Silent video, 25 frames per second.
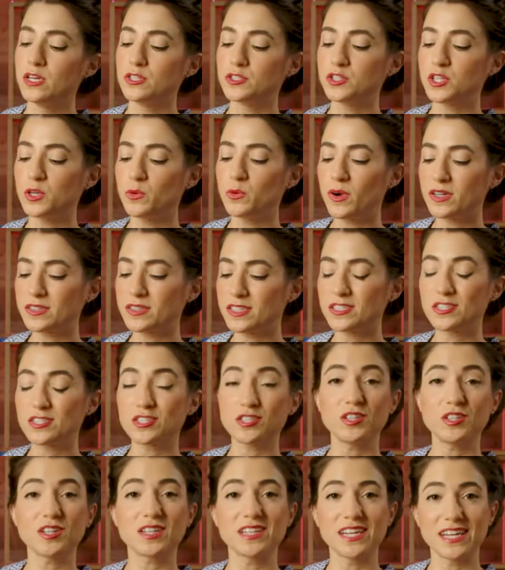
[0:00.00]
So you want this
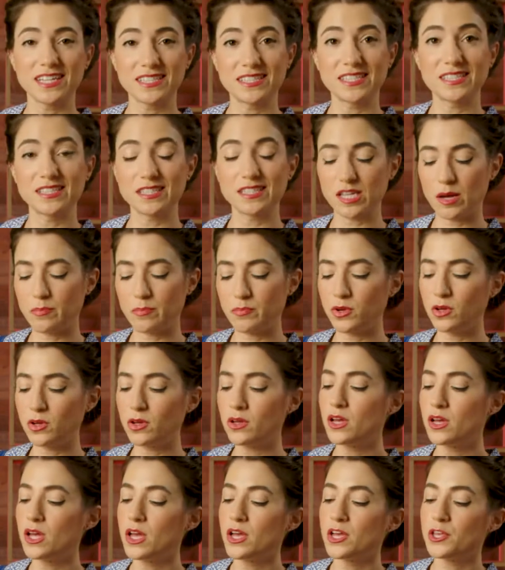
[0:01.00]
to look nice and
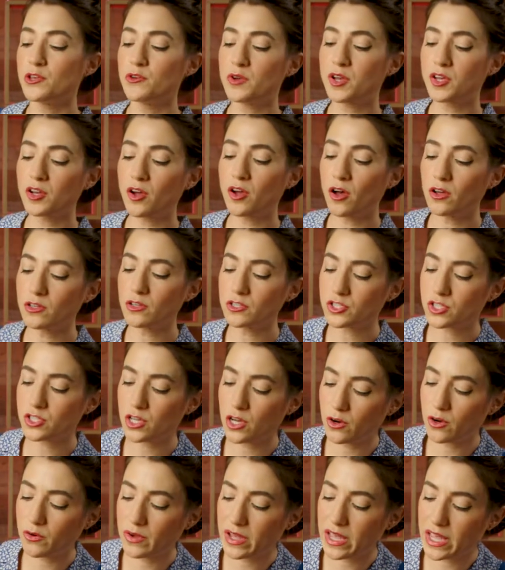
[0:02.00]
supple. You can
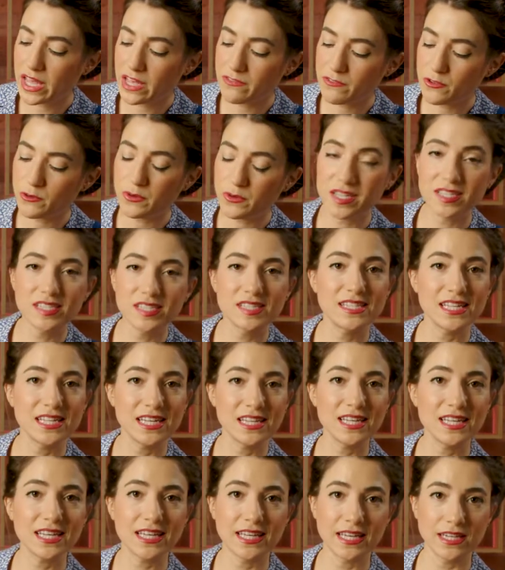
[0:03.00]
also, if you can see
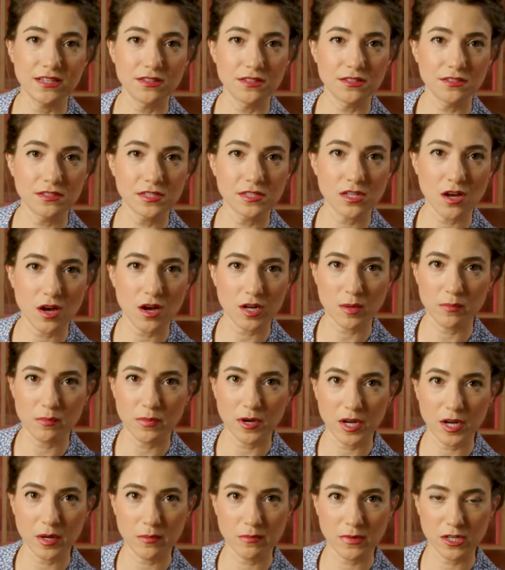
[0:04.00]
the gills on a
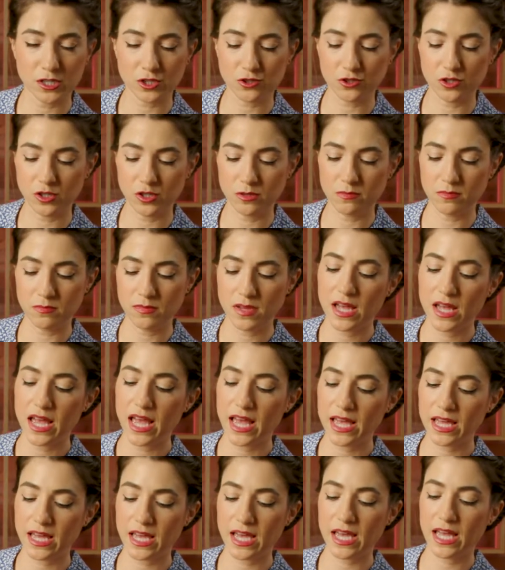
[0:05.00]
button mushroom,
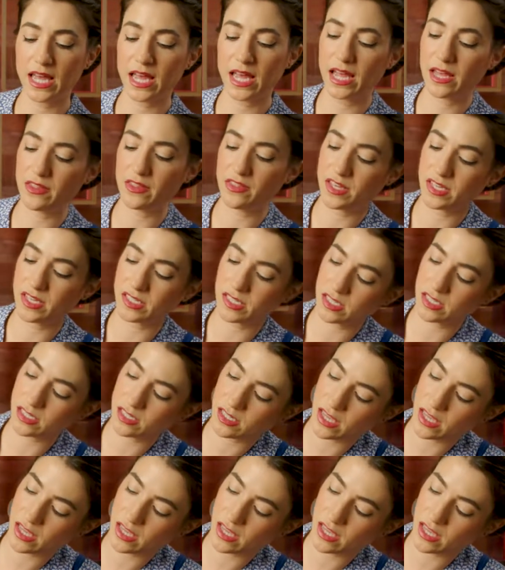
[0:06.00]
aka this